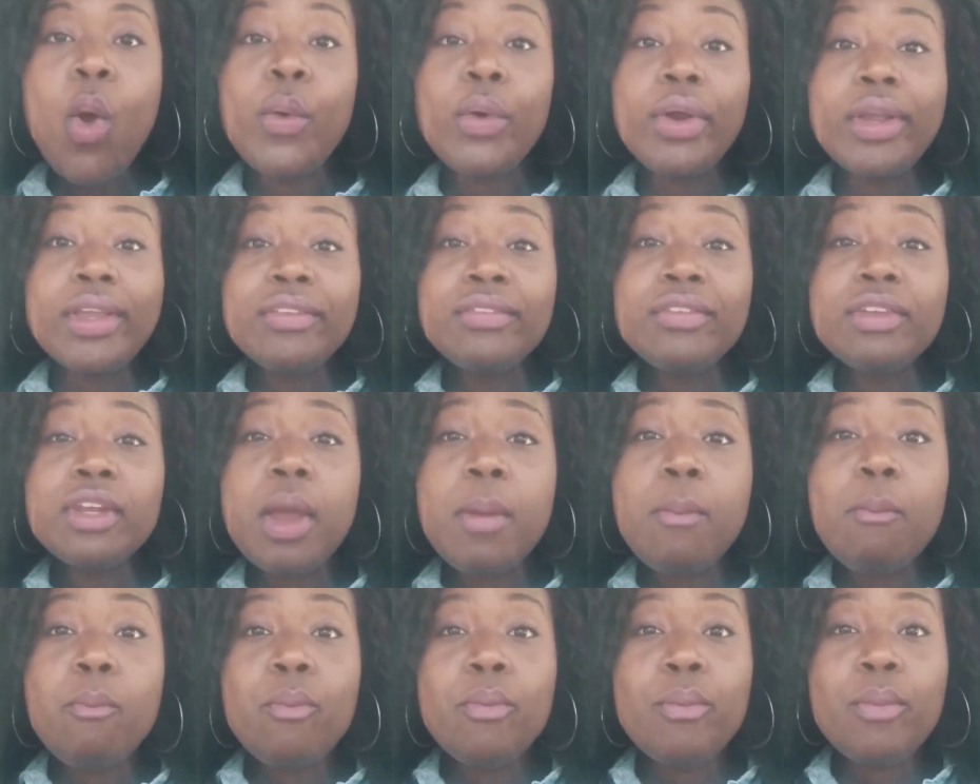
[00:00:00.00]
or even
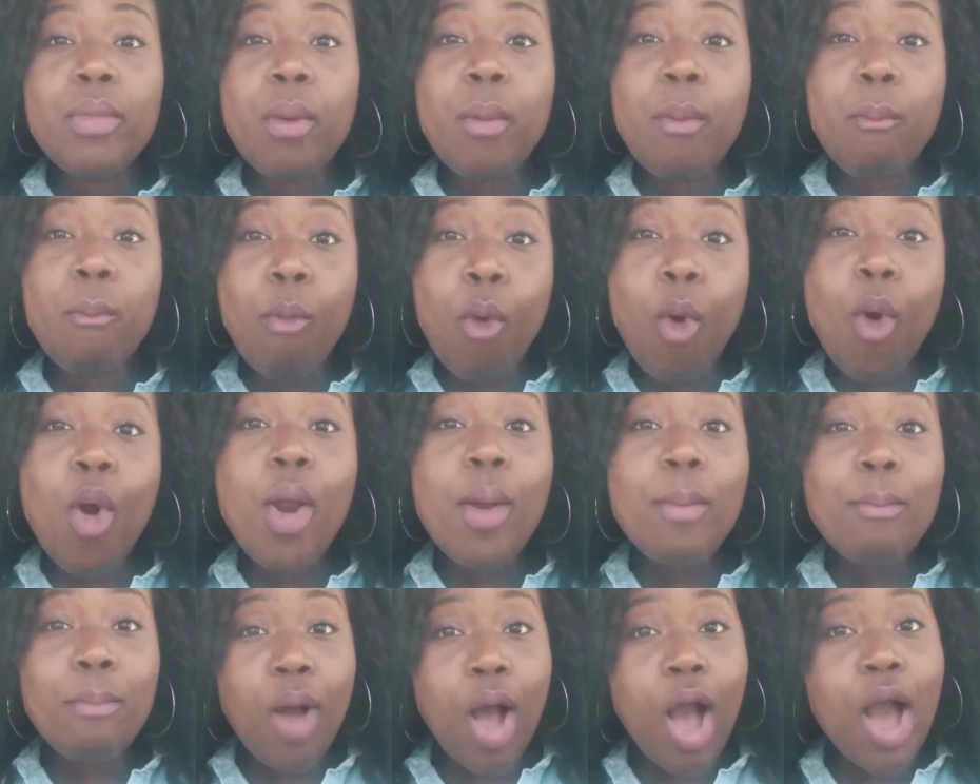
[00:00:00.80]
a
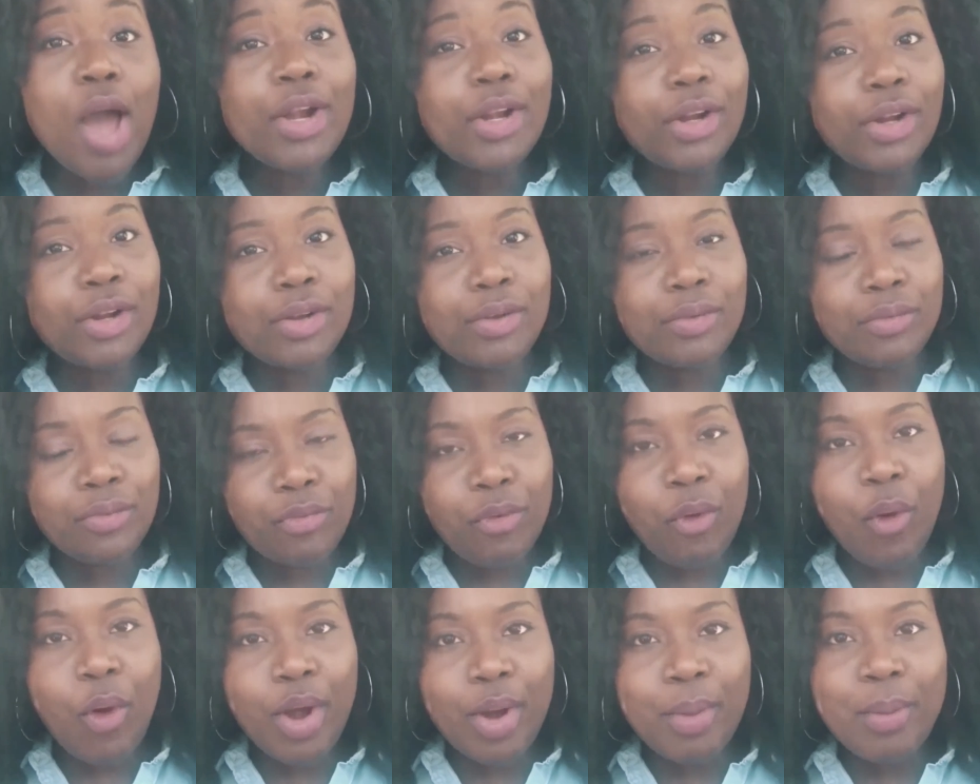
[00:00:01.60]
more modern
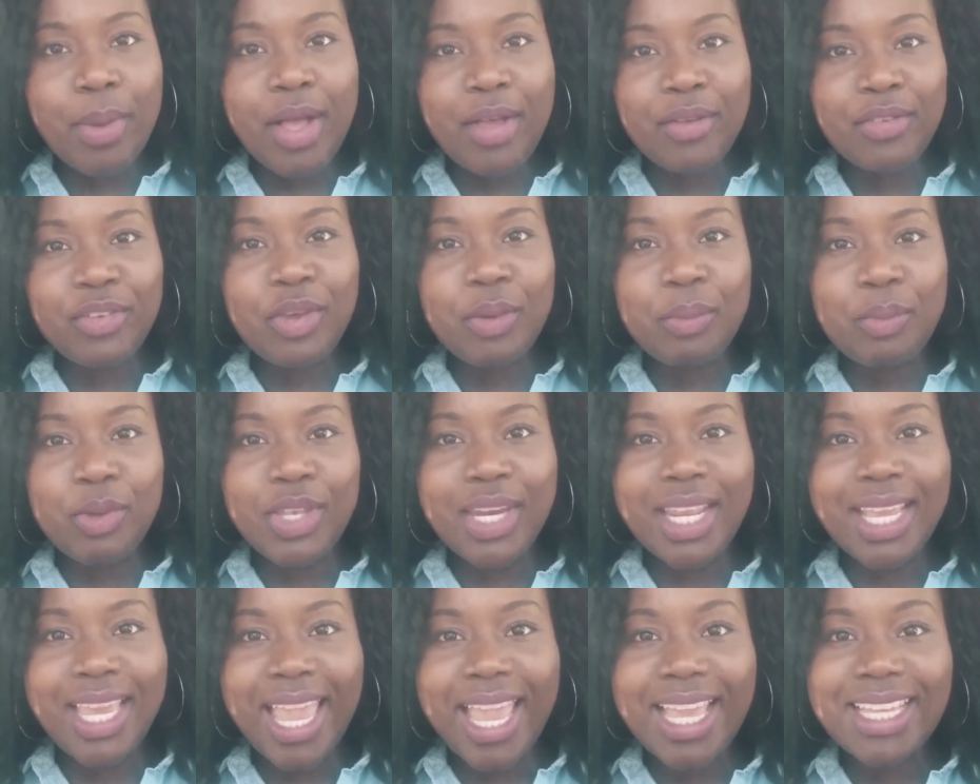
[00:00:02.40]
form of
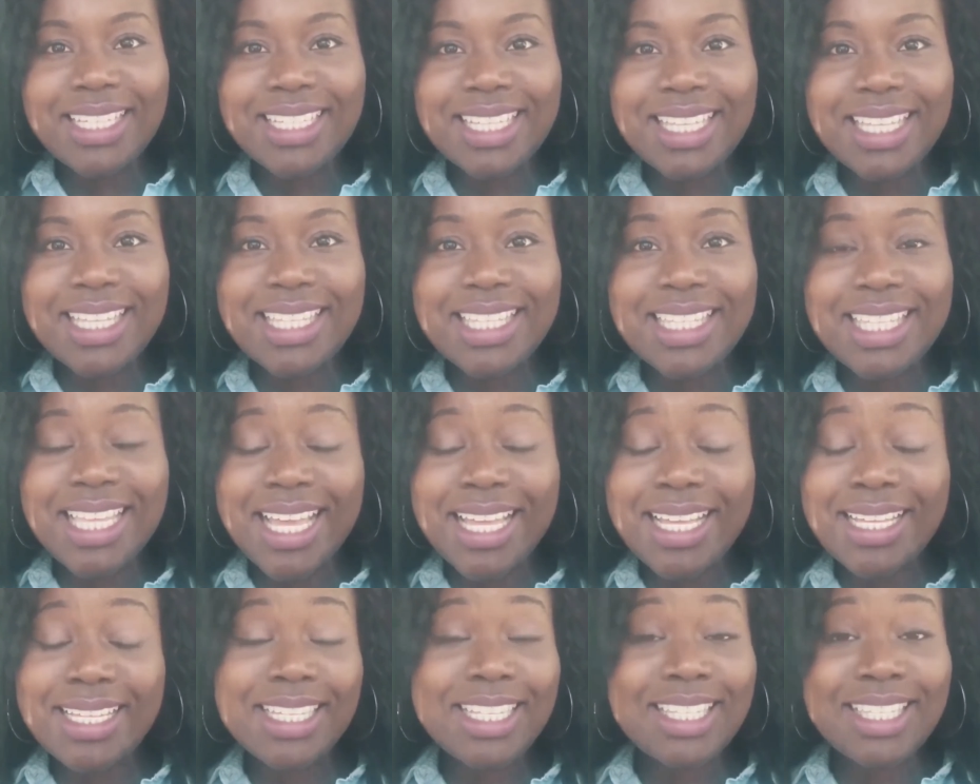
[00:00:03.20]
communications
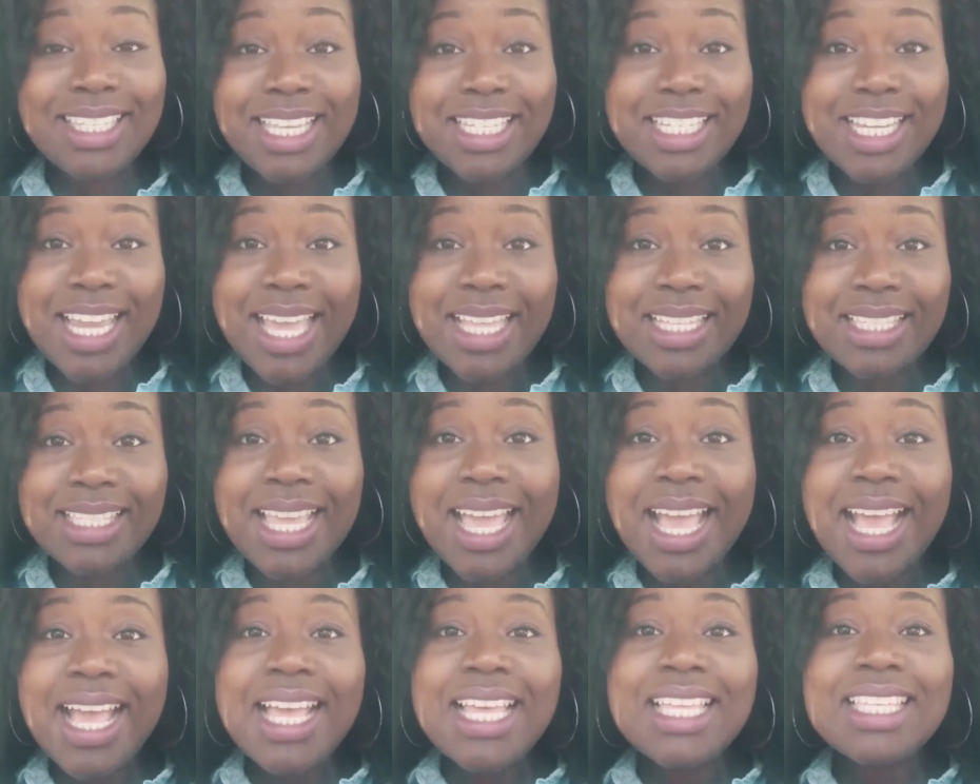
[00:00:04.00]
such as
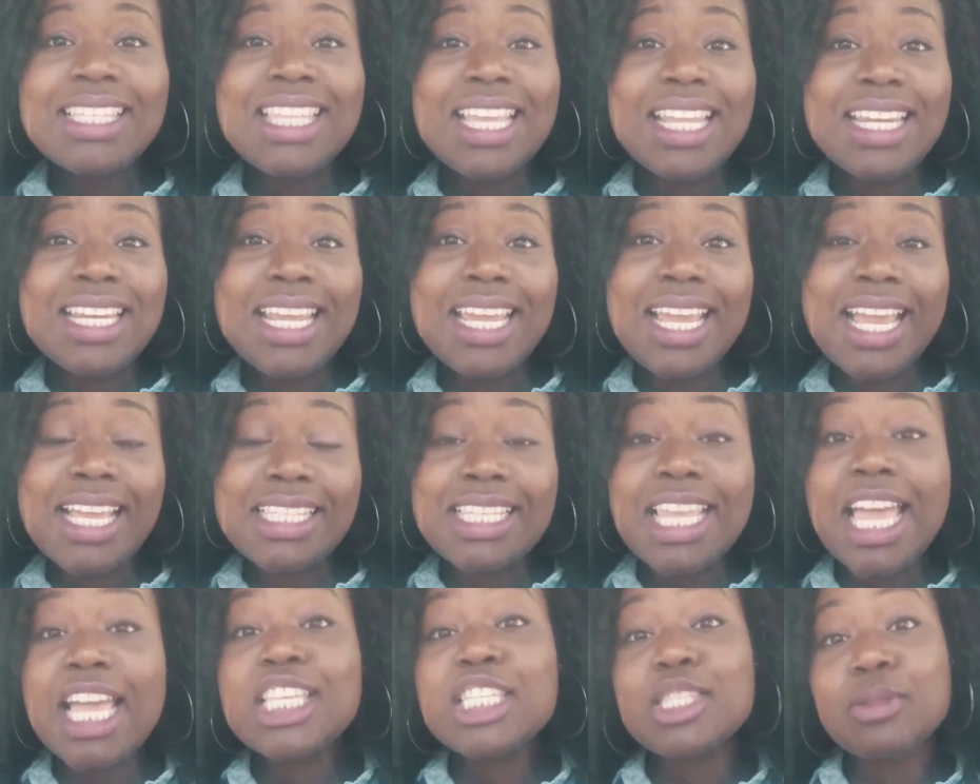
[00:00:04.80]
sending a
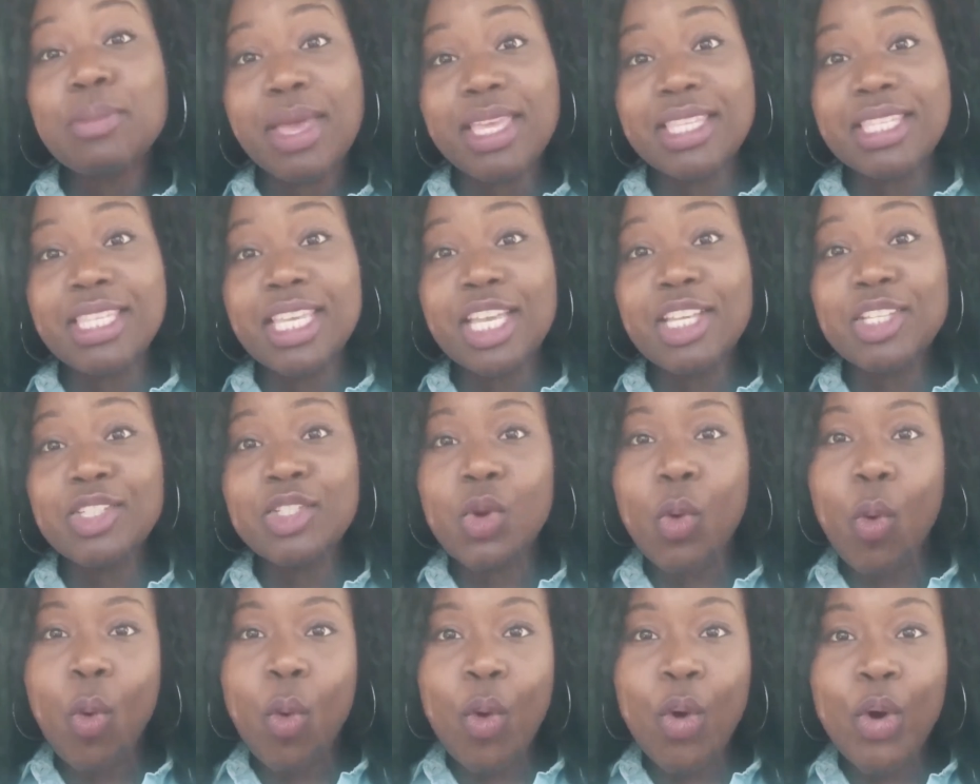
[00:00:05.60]
text
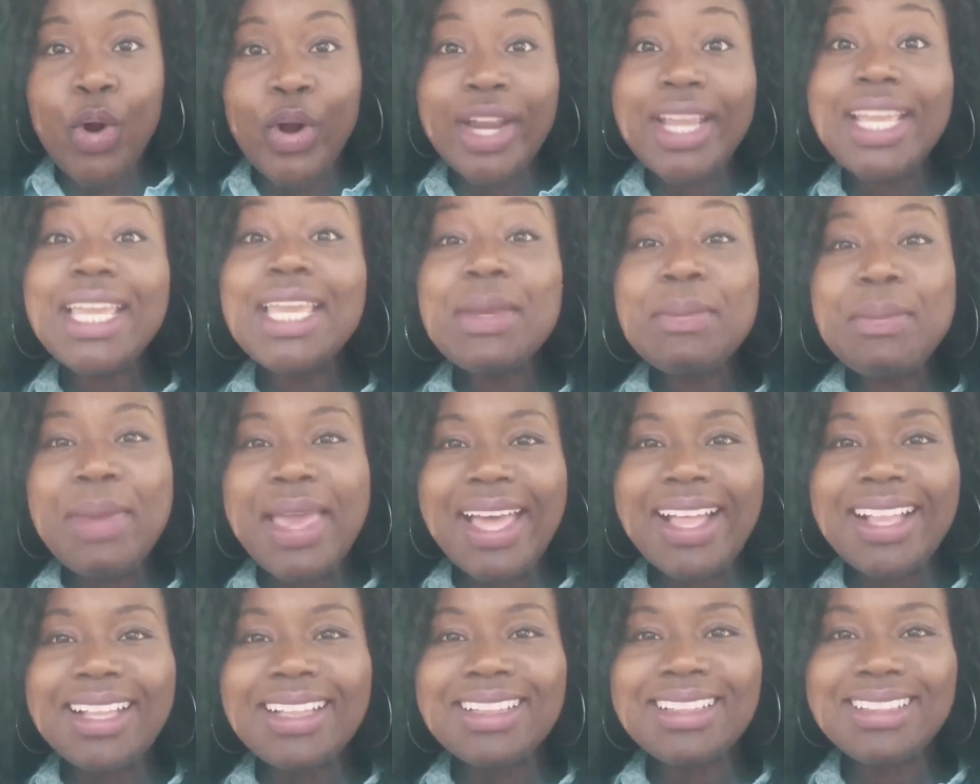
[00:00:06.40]
message or
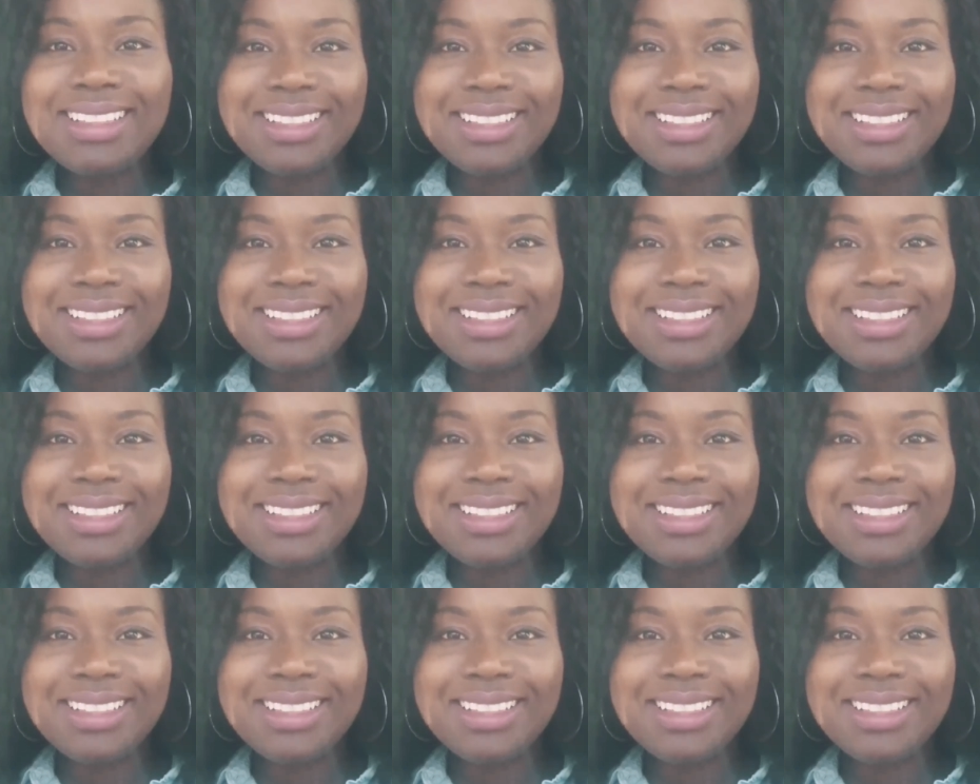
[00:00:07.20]
email.